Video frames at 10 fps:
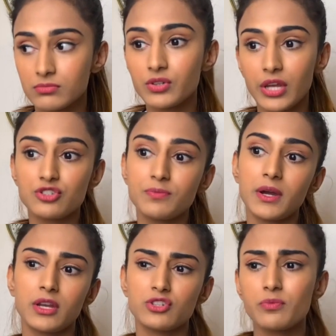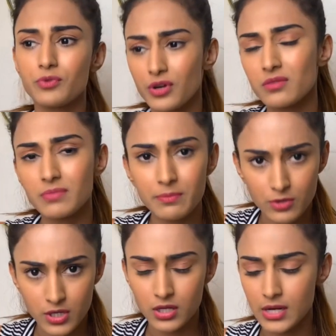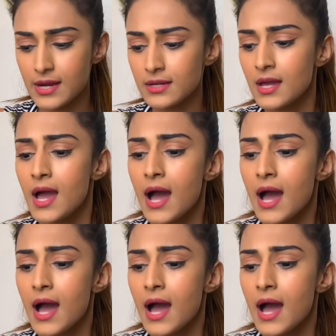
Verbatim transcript: range by range or product by product, and